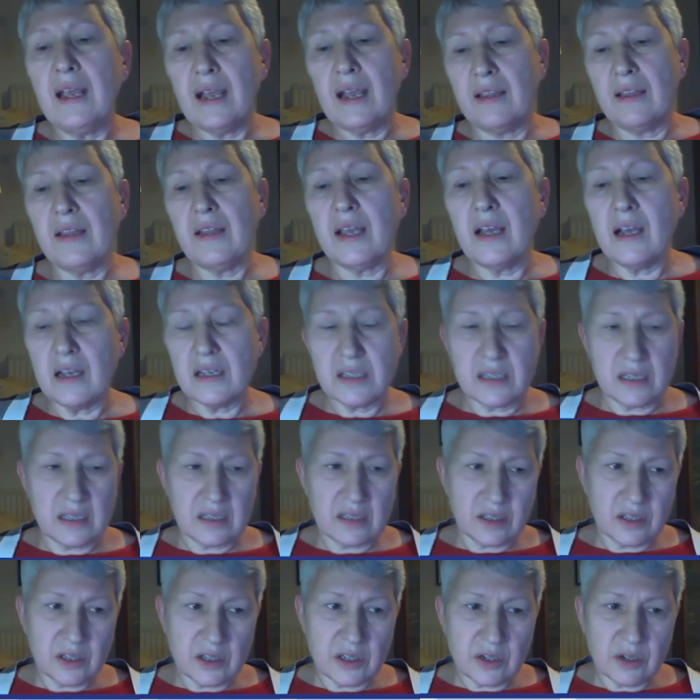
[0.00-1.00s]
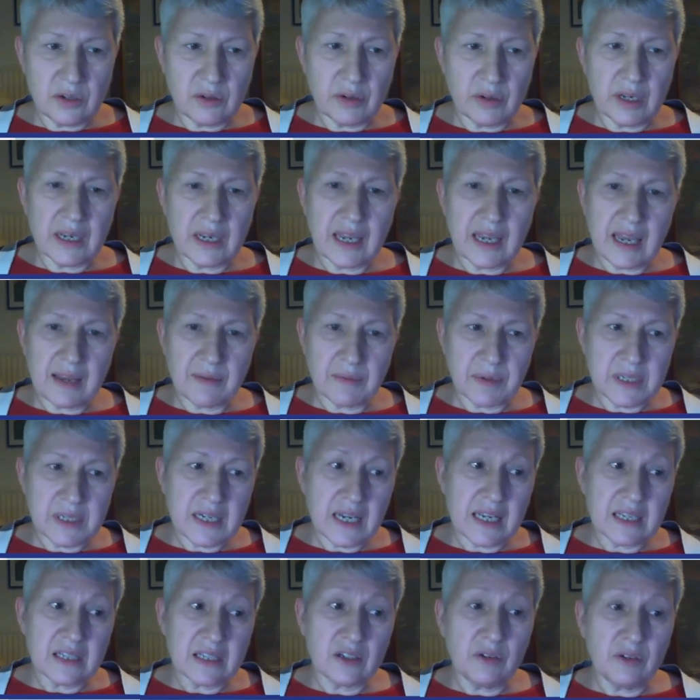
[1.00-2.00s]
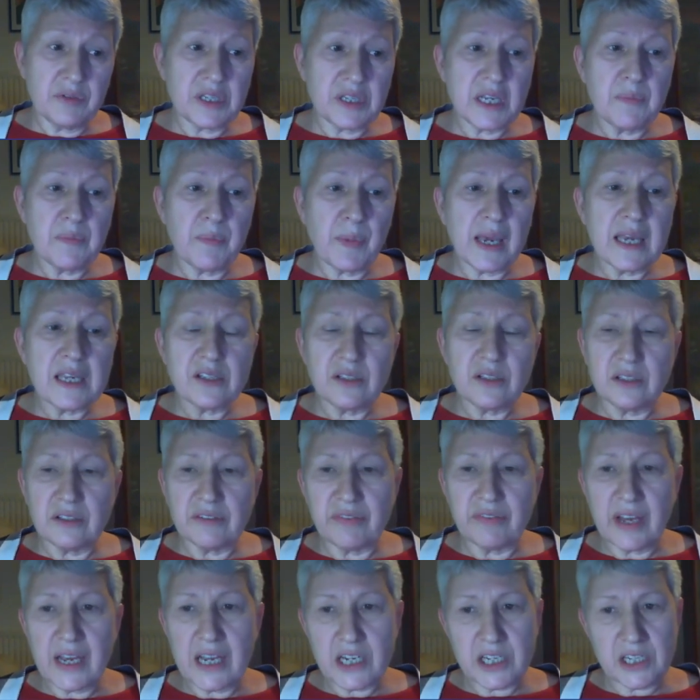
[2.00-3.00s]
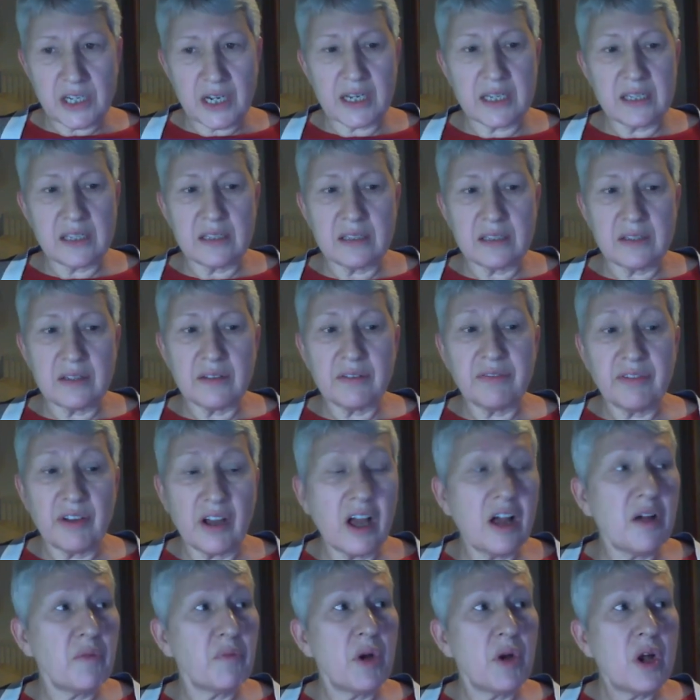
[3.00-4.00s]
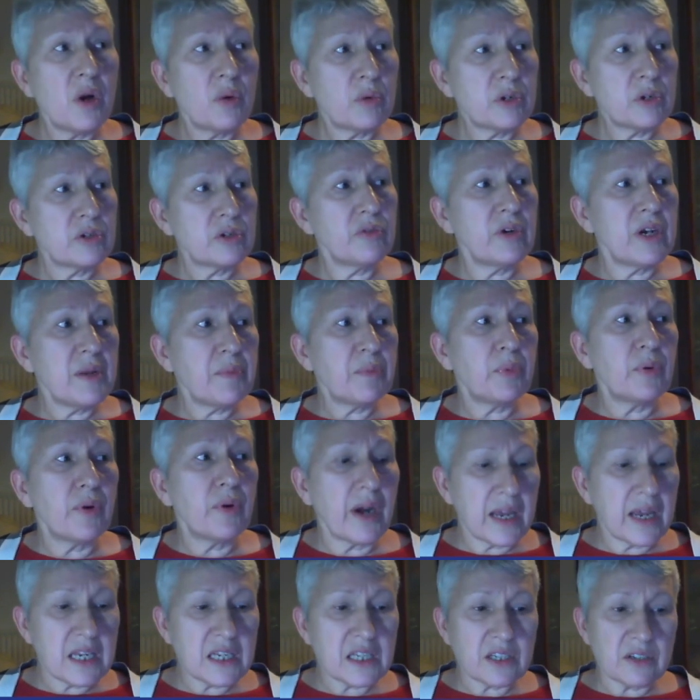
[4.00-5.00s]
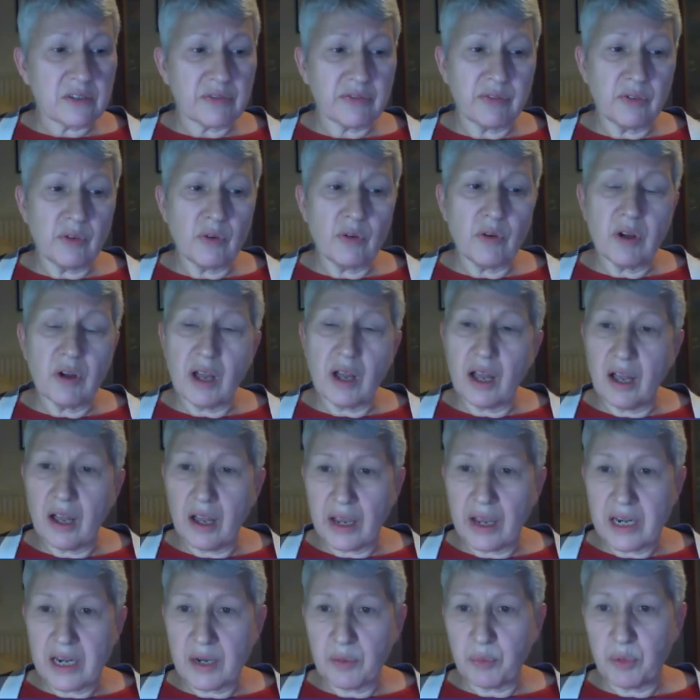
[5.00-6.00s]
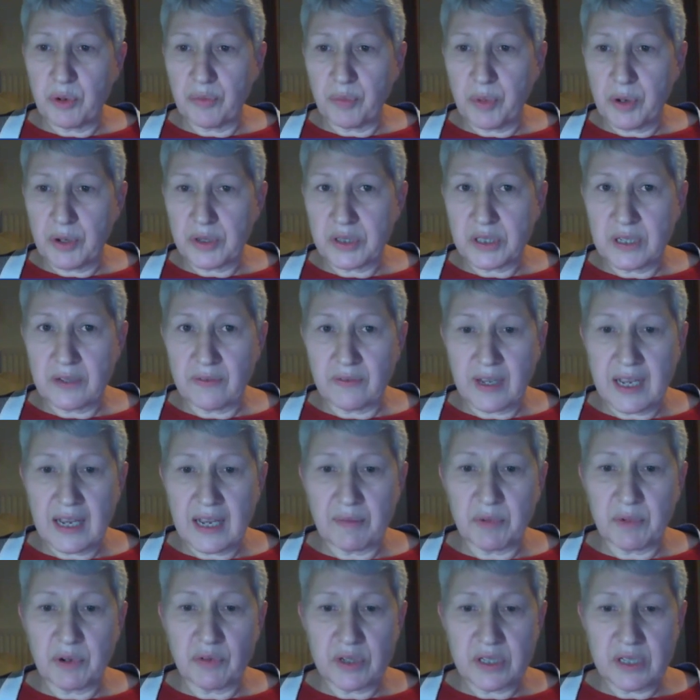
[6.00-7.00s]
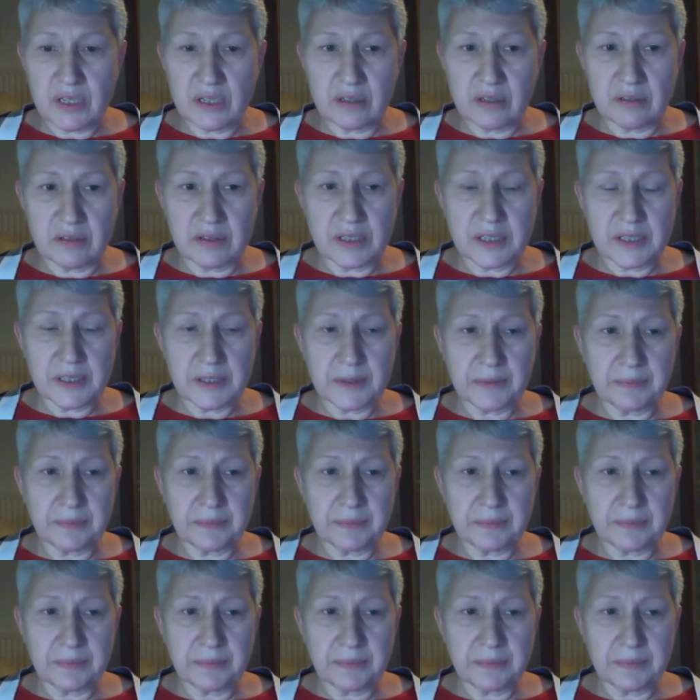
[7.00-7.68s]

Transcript: and they asked us to do a gamma test. And obviously, based on the phage test, the farm was really braced for a high number of positive gamma results.